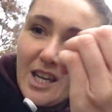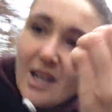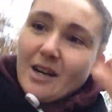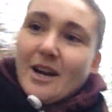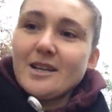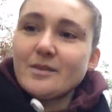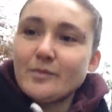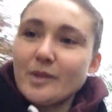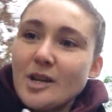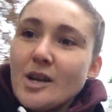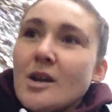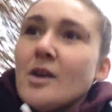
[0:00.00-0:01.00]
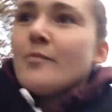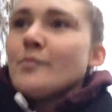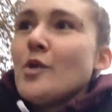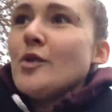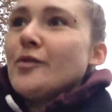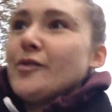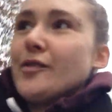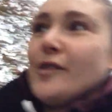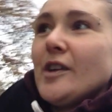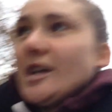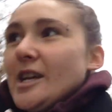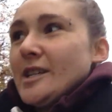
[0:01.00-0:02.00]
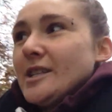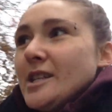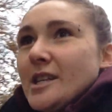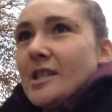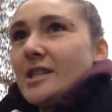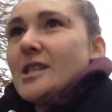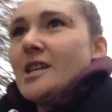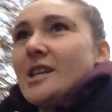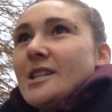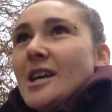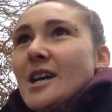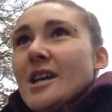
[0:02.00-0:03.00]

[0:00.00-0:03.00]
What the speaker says: like hasn't been moved for years and years and years.